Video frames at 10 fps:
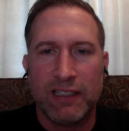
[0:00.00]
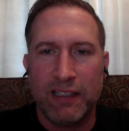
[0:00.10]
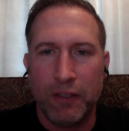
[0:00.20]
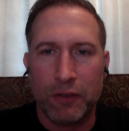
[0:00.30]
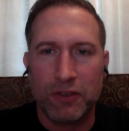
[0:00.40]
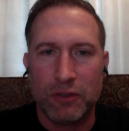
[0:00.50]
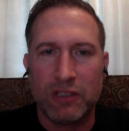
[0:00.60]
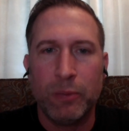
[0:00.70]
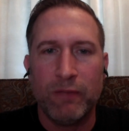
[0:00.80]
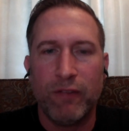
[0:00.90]
You know, so
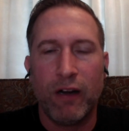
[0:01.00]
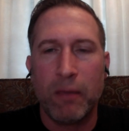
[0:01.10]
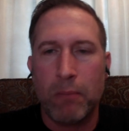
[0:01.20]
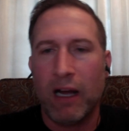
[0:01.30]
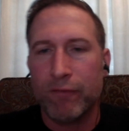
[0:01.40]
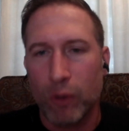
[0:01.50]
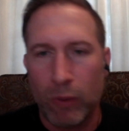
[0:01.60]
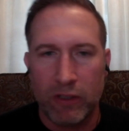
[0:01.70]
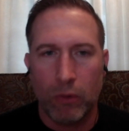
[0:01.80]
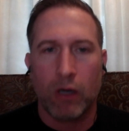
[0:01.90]
just be very mindful
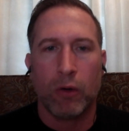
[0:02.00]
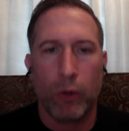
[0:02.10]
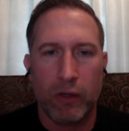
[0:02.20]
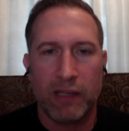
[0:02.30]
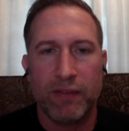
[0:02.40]
when you are ordering